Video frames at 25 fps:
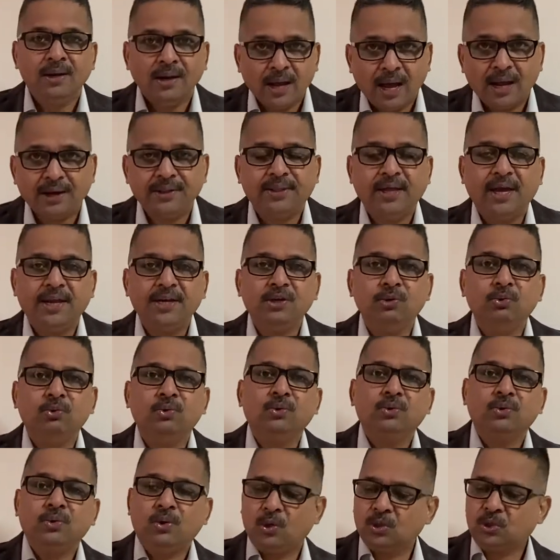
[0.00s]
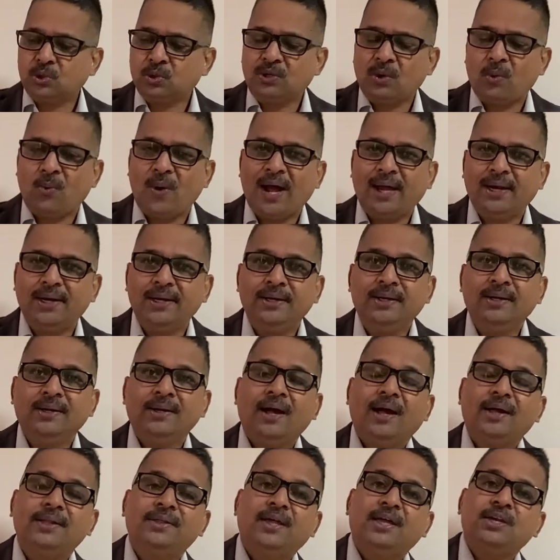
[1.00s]
and then you go through the valley
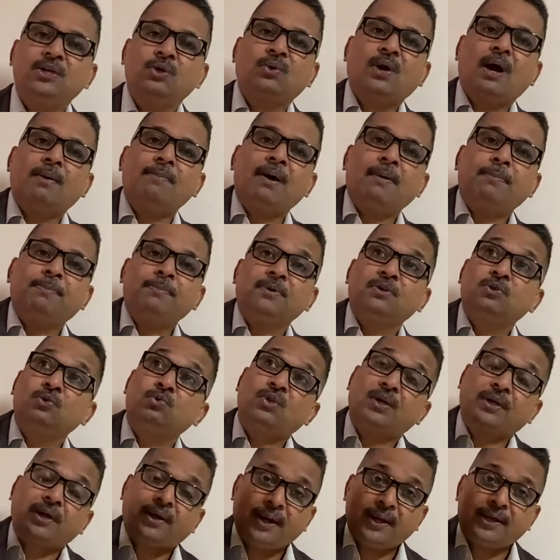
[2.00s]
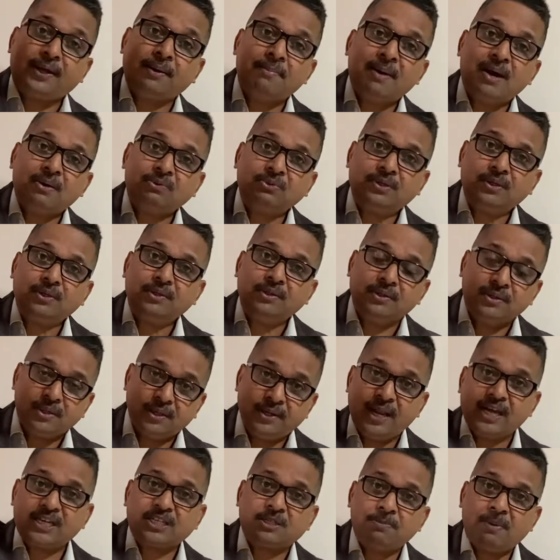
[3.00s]
and then you come up to the greater mountain the
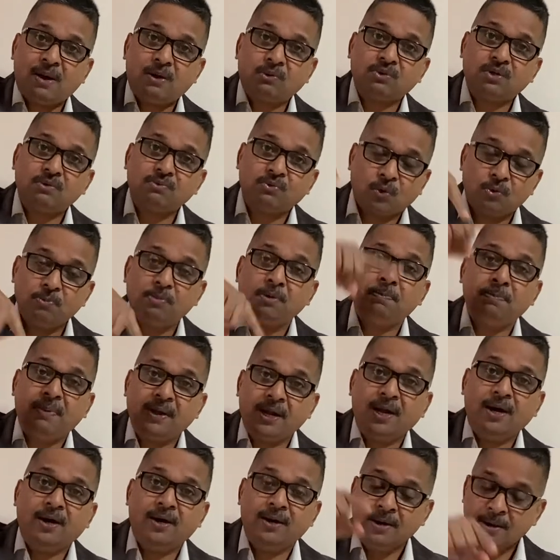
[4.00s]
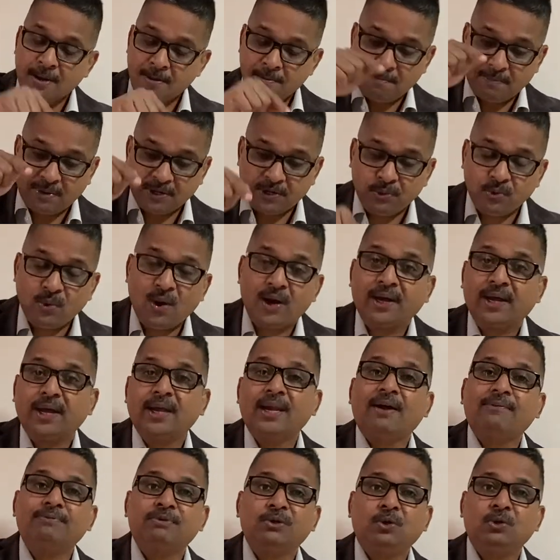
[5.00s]
next mountain could be bigger but you again
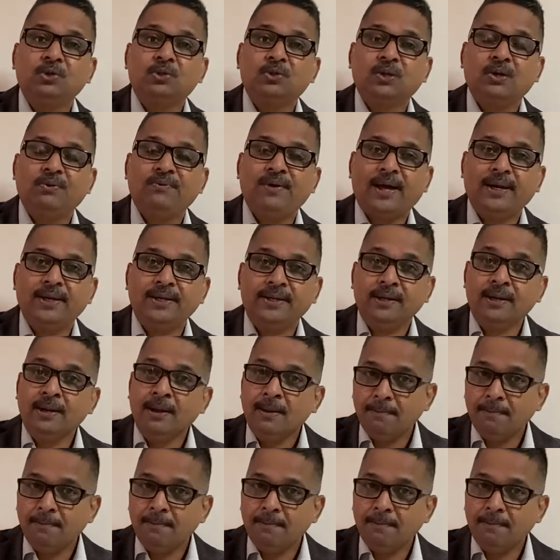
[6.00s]
have to go through the valley